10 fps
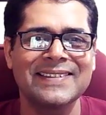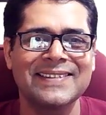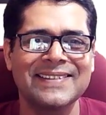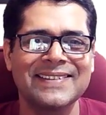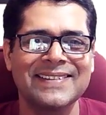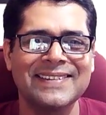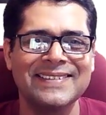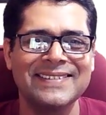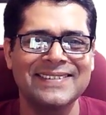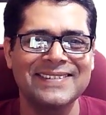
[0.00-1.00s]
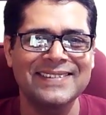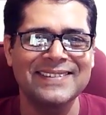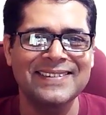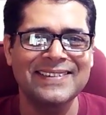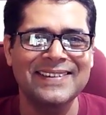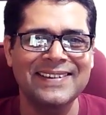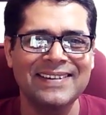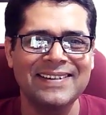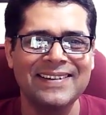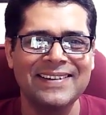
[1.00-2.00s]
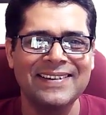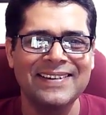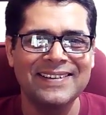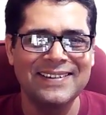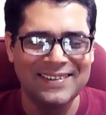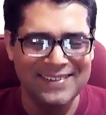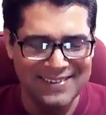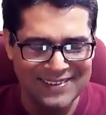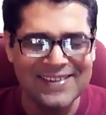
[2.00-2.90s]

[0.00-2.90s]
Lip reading: This person isn't speaking.